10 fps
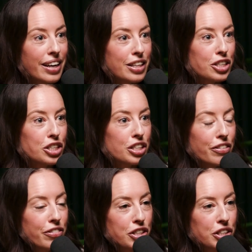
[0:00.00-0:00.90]
that
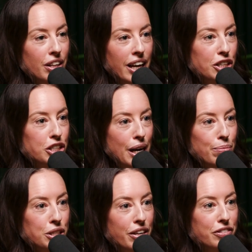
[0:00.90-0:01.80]
shape
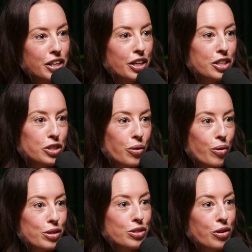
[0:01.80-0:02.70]
shift and
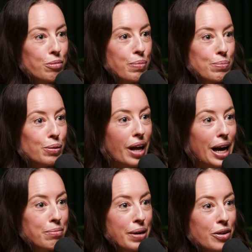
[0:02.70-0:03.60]
contort so that people
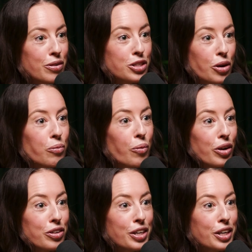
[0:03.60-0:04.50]
like me or don't want